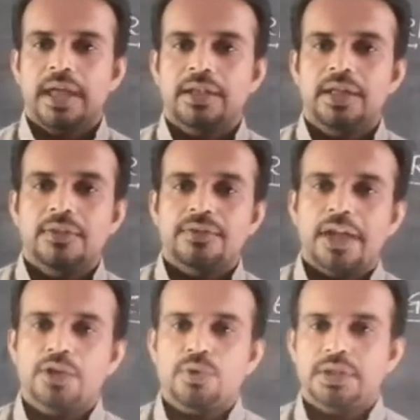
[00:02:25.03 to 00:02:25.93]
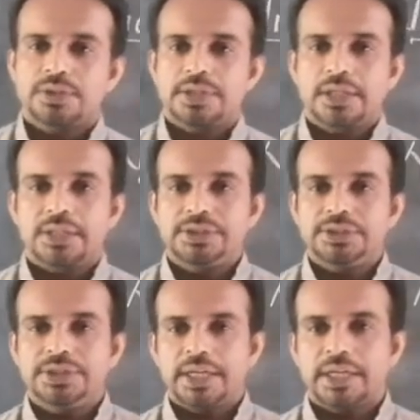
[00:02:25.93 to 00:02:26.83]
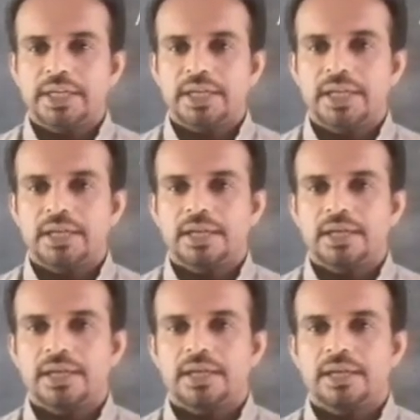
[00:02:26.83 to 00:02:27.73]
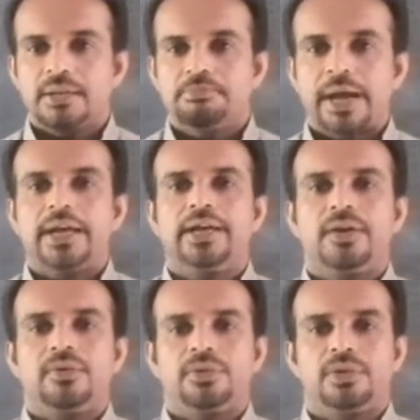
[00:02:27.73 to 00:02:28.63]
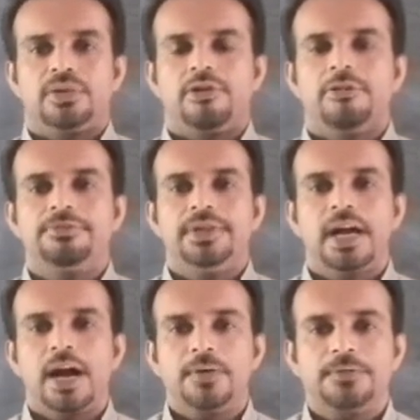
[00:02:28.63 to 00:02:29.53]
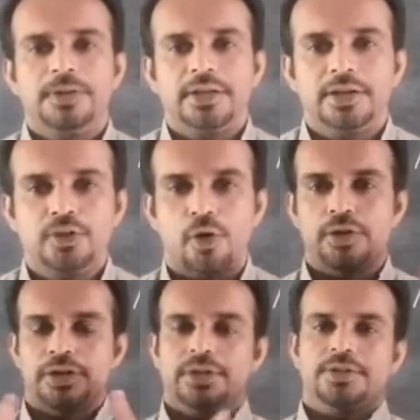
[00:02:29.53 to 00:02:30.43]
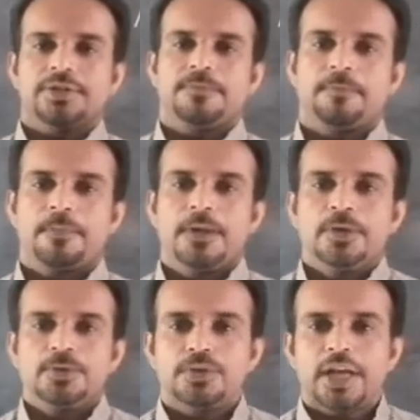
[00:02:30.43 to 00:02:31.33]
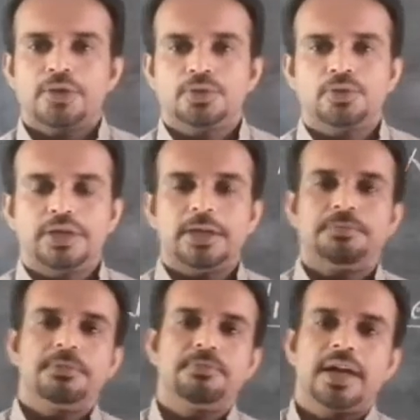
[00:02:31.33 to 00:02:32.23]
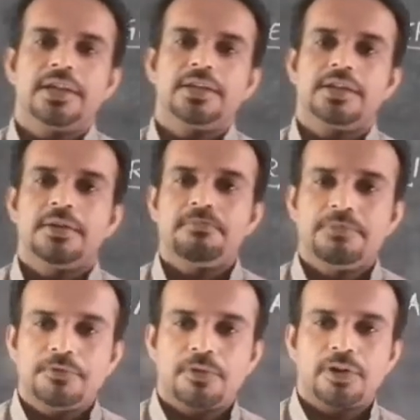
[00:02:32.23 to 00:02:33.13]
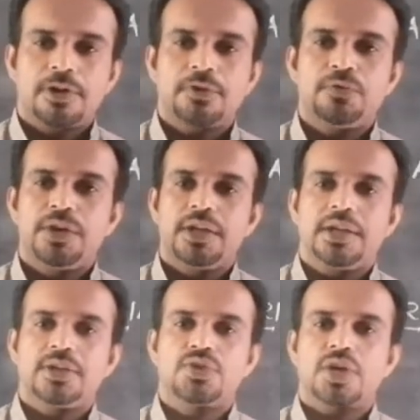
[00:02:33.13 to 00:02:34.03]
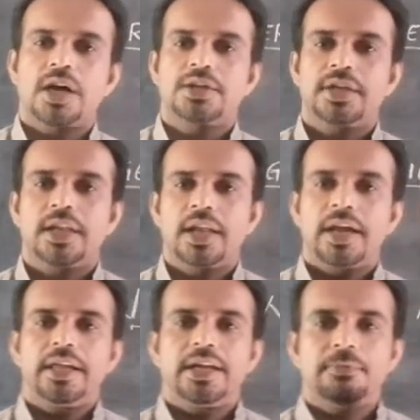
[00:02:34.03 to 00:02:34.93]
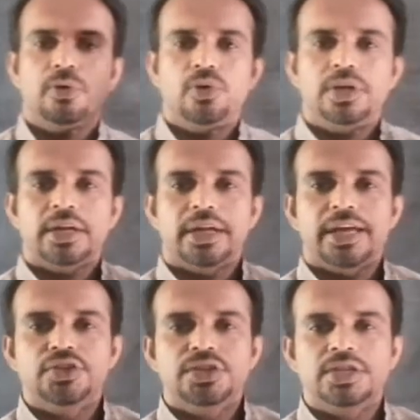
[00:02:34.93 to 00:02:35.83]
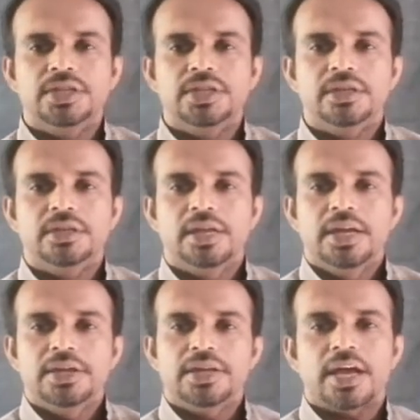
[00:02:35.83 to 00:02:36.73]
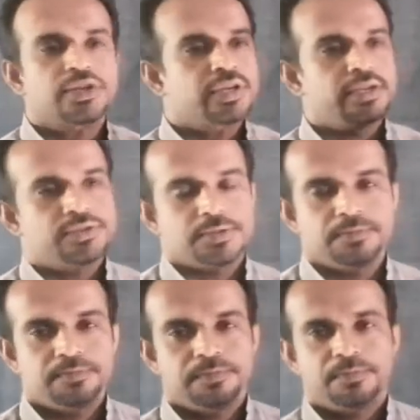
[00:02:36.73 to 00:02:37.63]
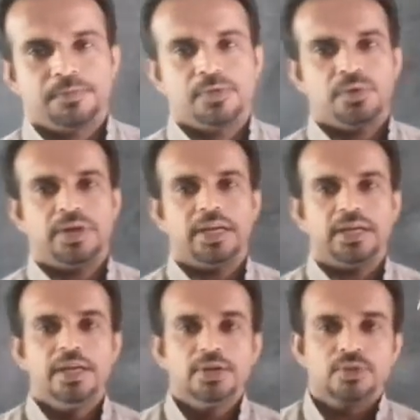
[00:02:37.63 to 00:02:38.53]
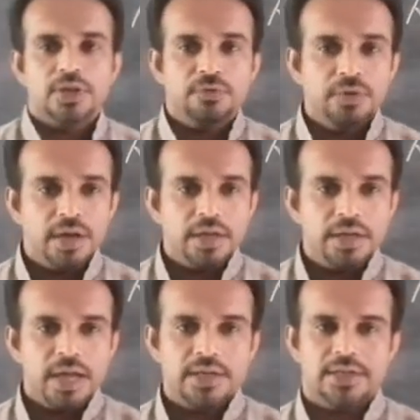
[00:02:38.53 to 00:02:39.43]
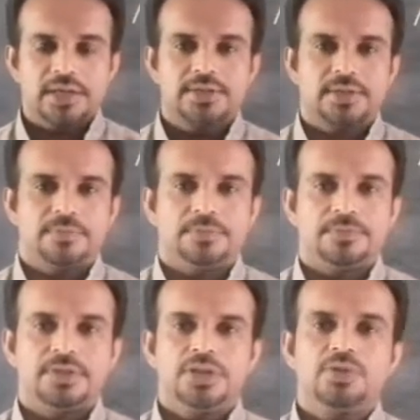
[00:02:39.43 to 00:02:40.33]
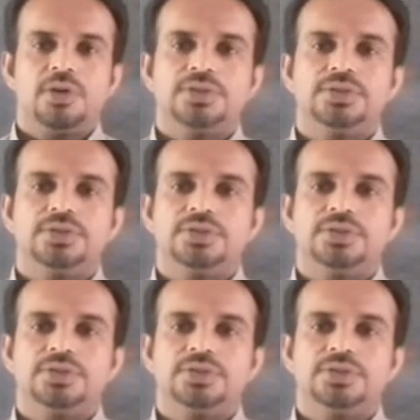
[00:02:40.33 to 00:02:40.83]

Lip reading: And that was the general background of the African continent. So that you should keep in mind before we start learning about Nigerian nationalism. Okay, so the word nationalism, it was